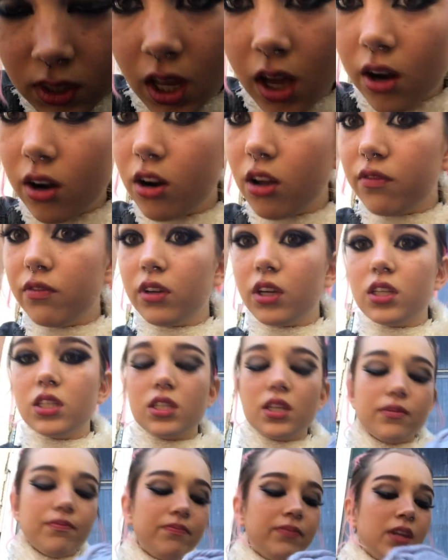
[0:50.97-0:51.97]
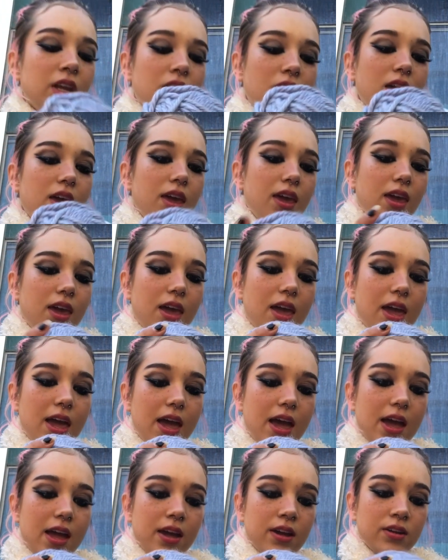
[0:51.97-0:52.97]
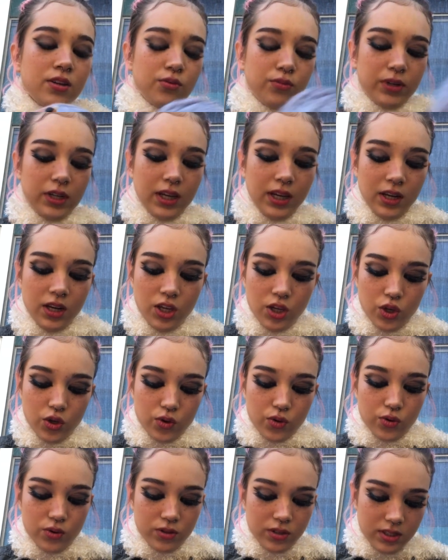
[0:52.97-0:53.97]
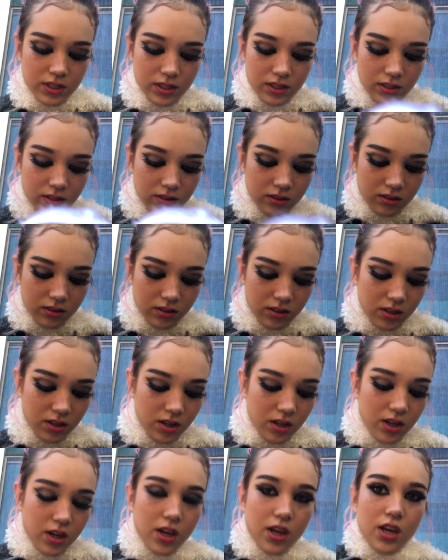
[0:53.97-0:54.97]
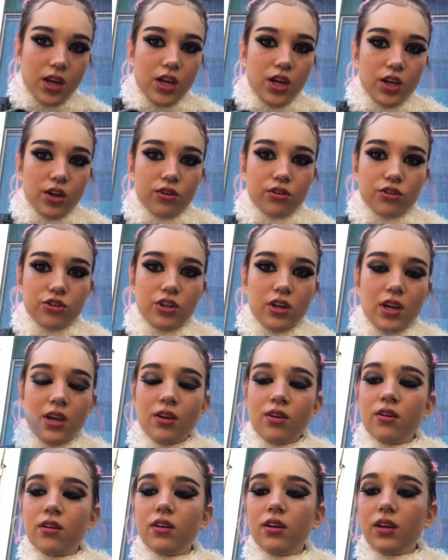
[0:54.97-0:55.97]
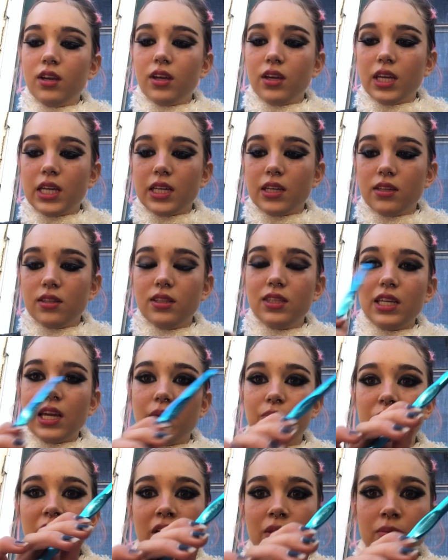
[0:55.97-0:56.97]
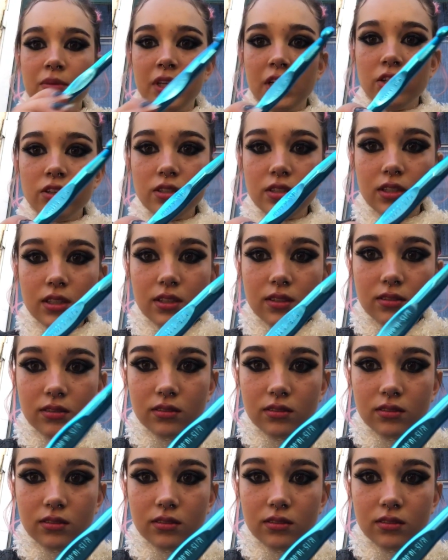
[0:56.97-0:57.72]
I don't know if you can see. And we're gonna use crocheting hook 10 millimeters.